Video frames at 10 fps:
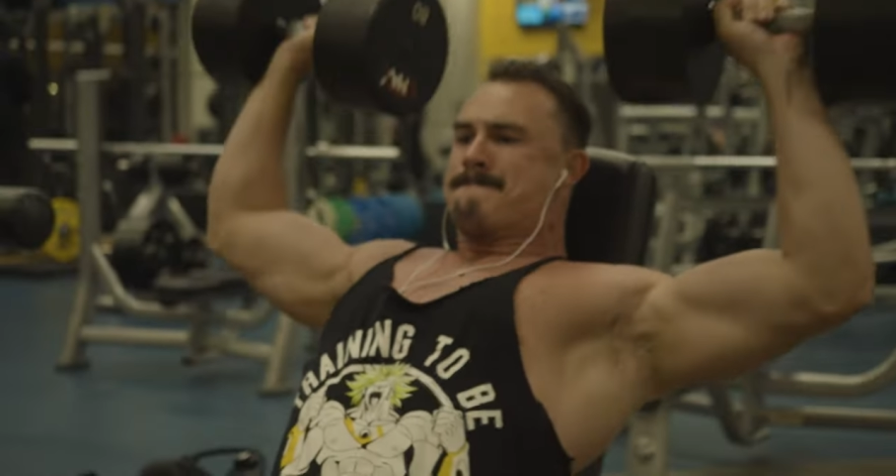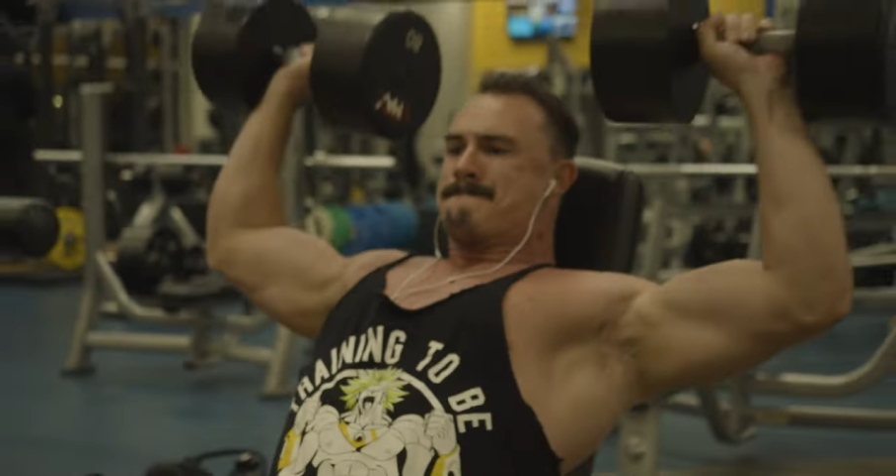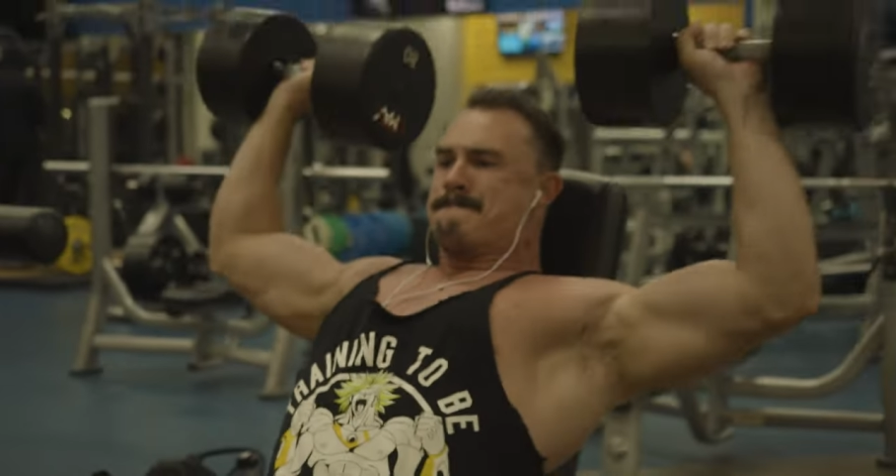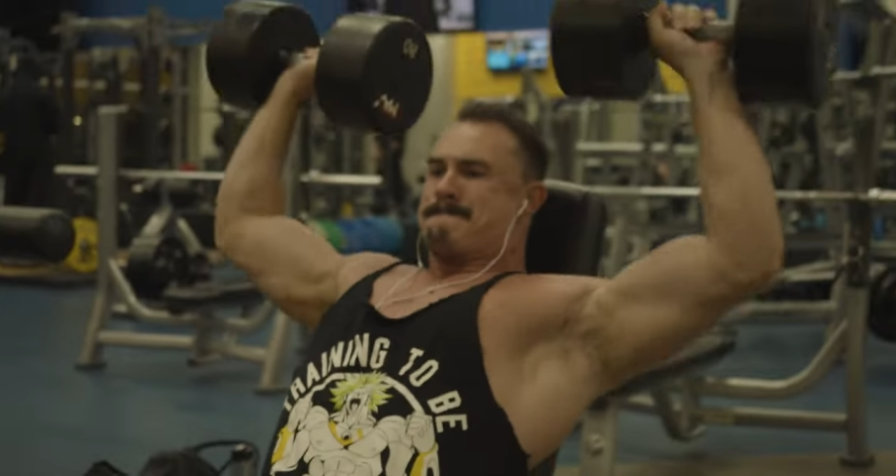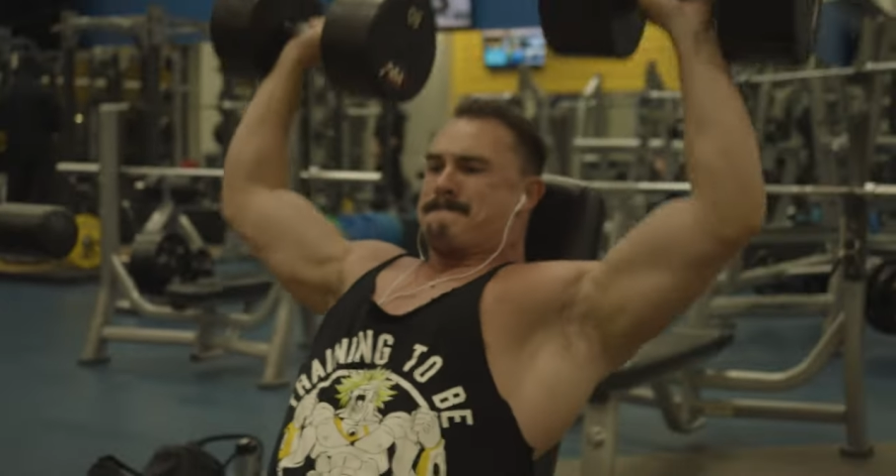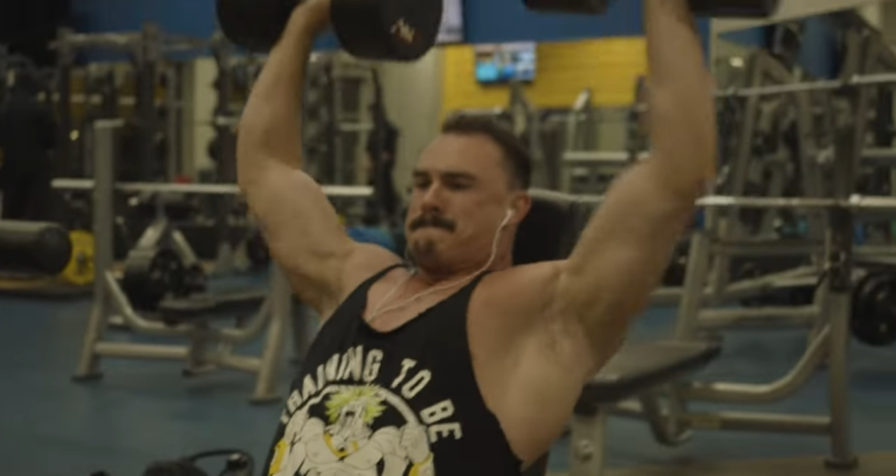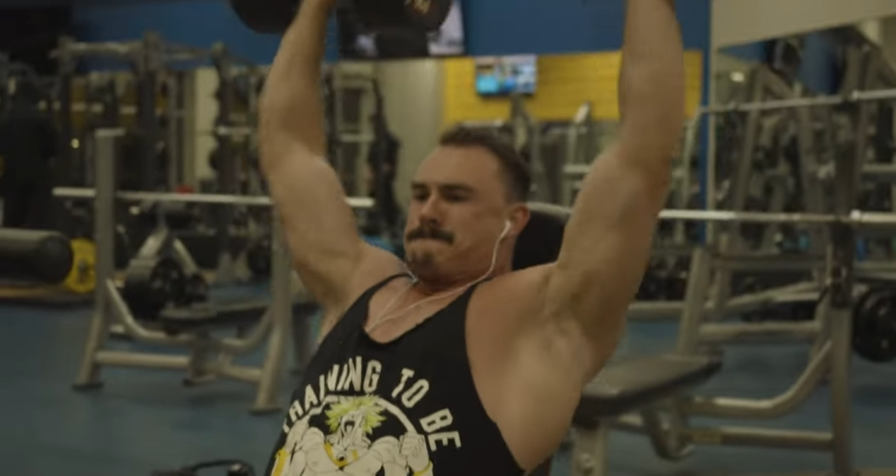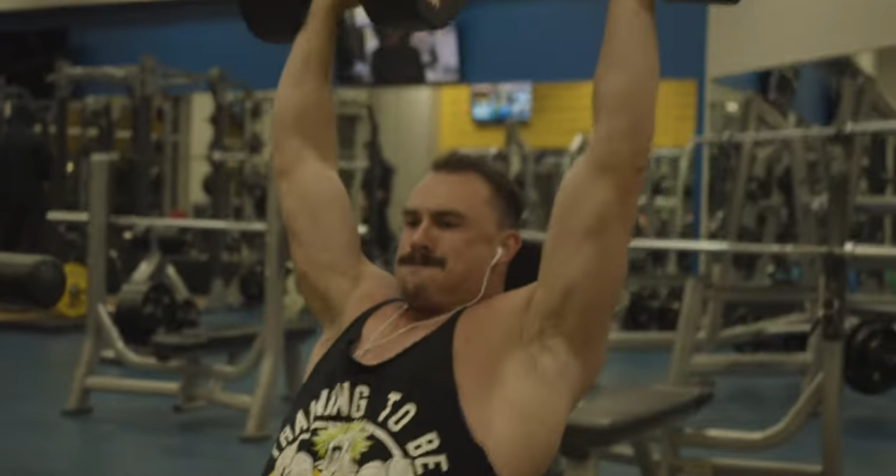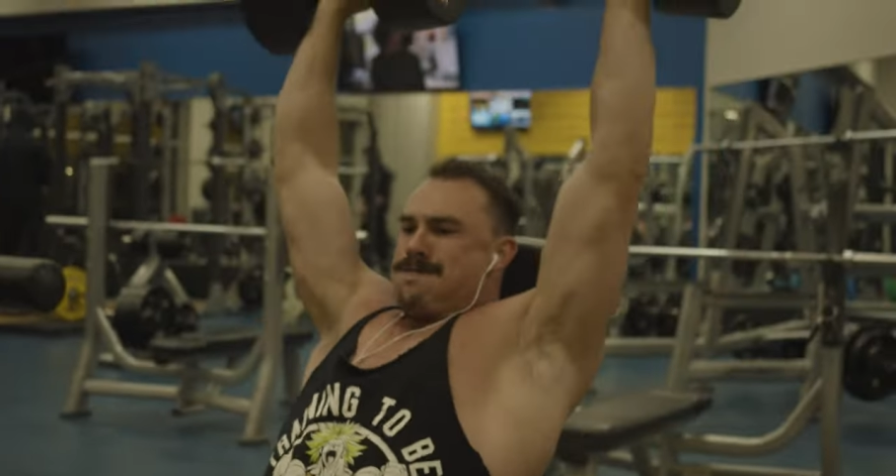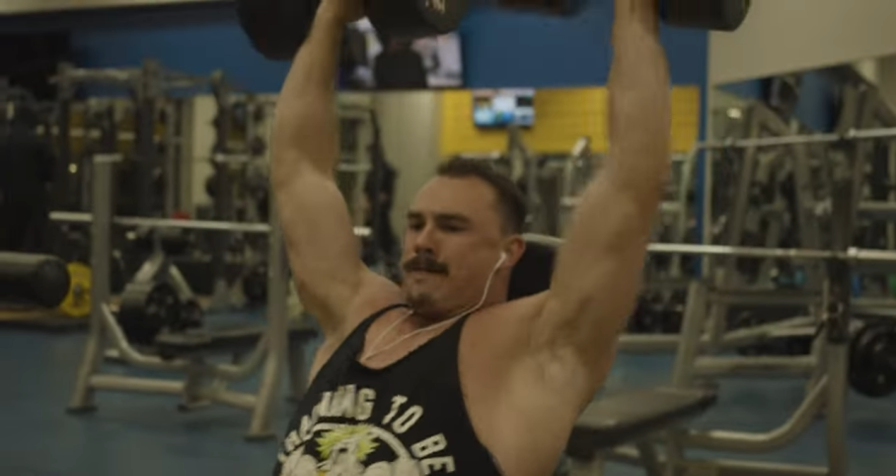I
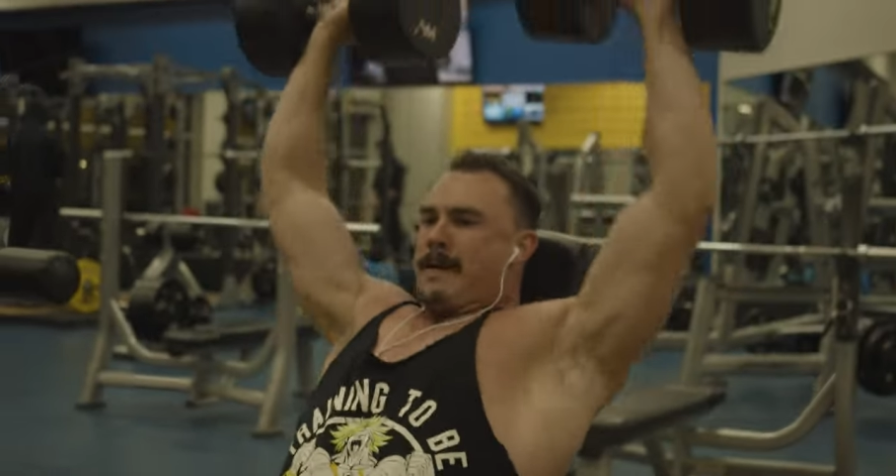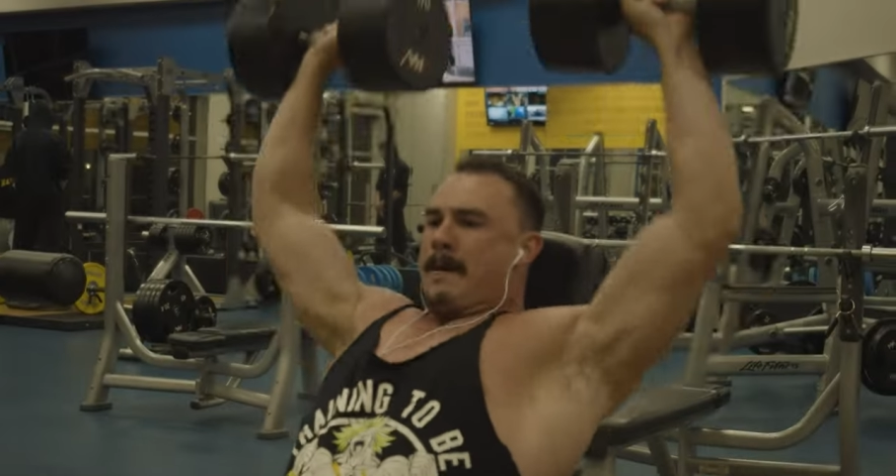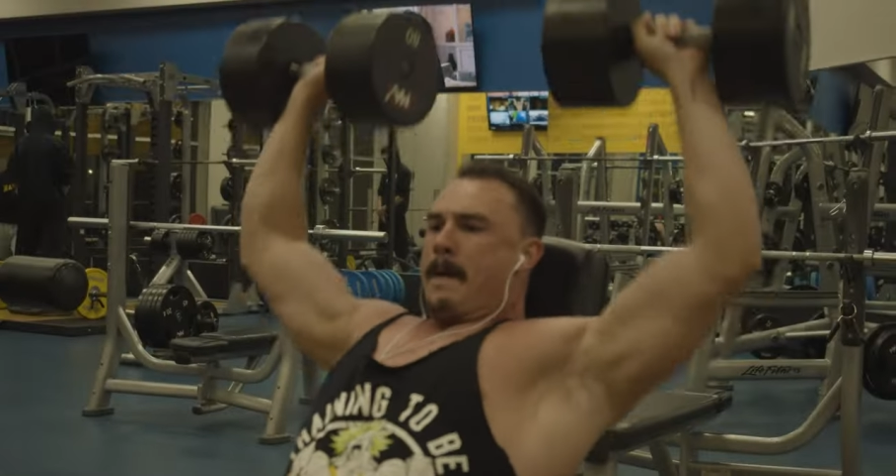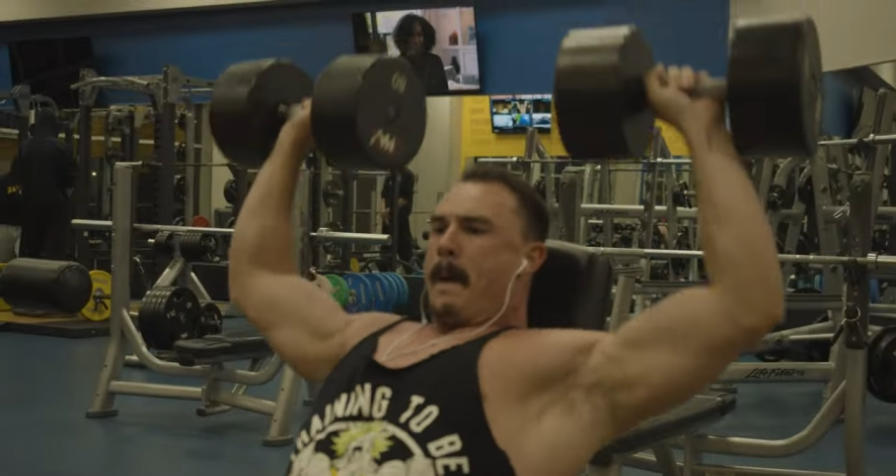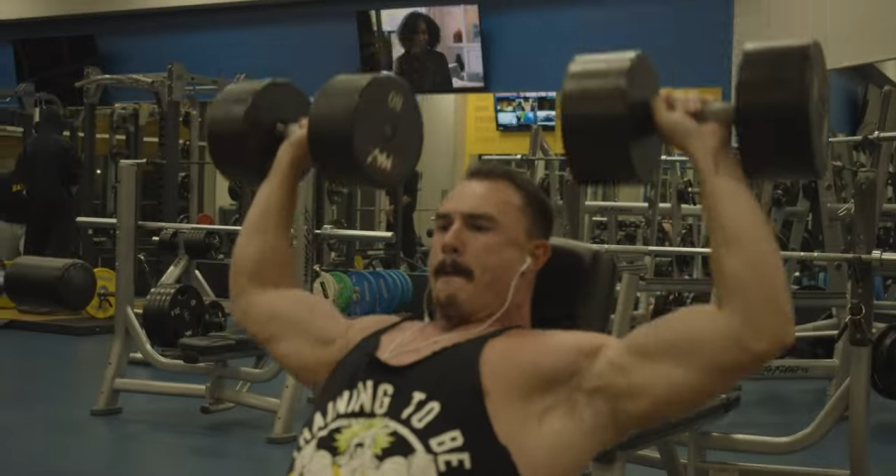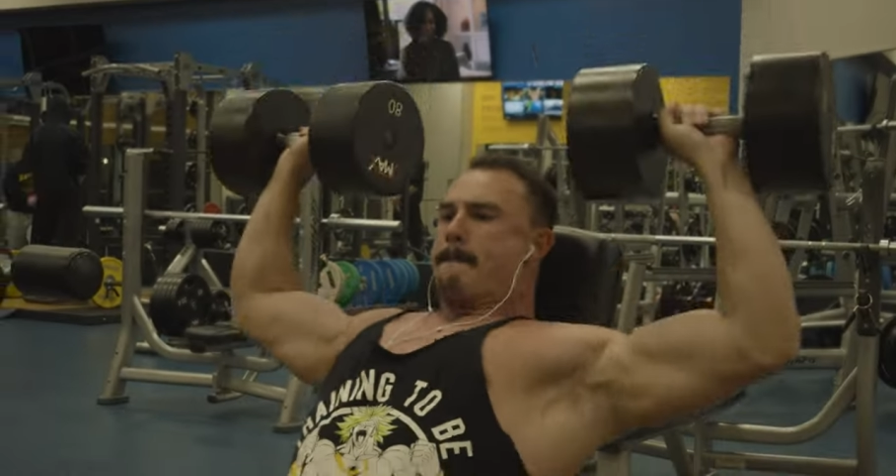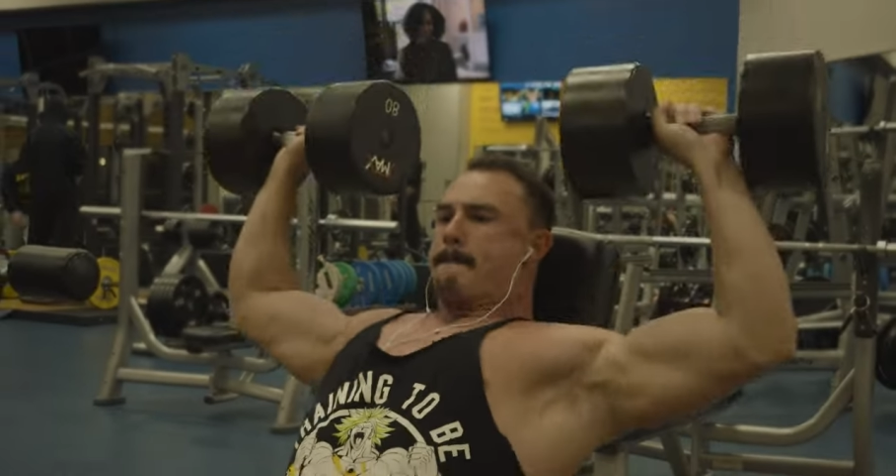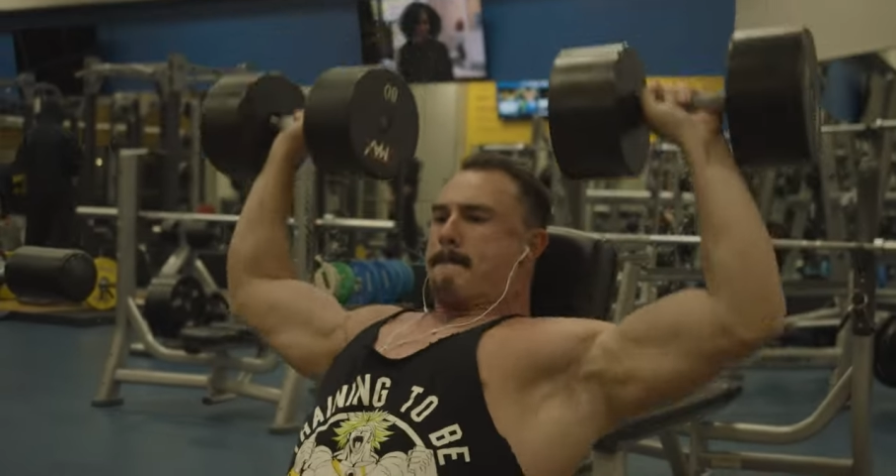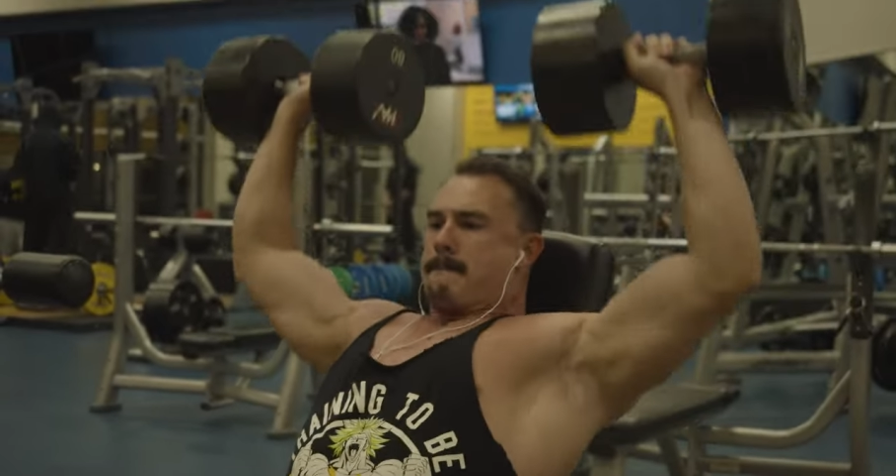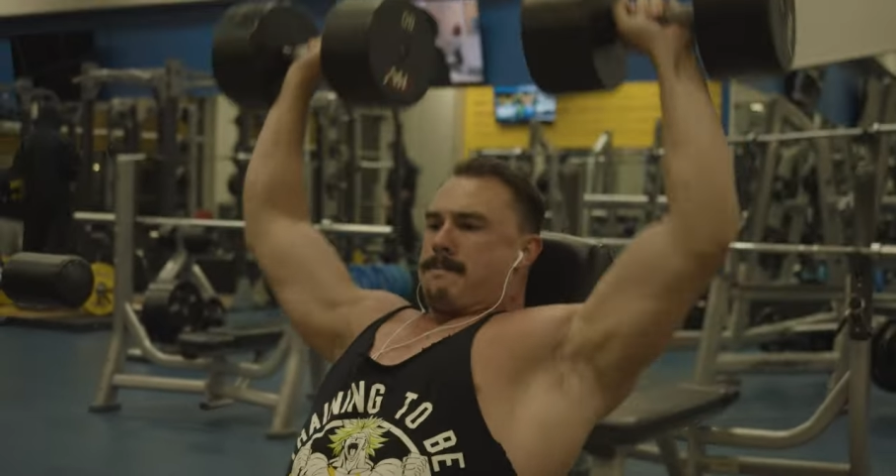became personally
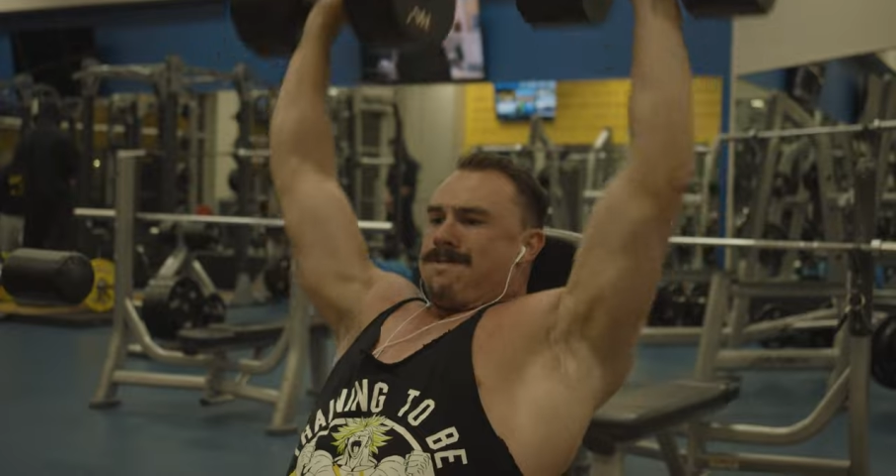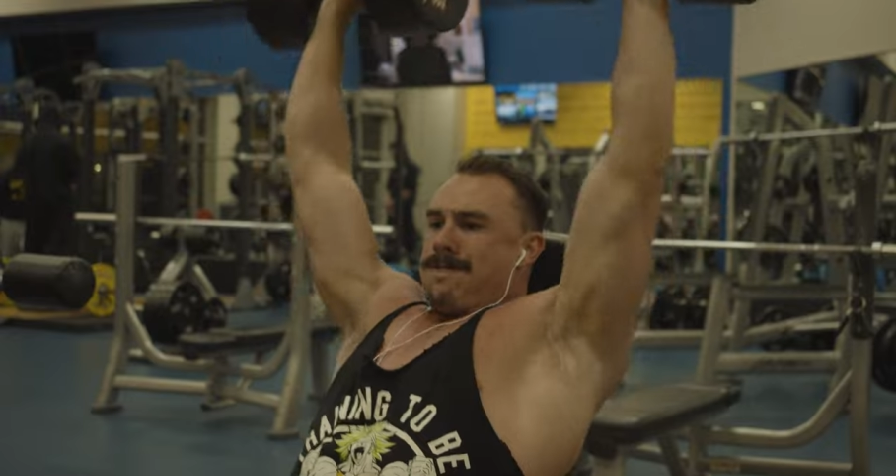obsessed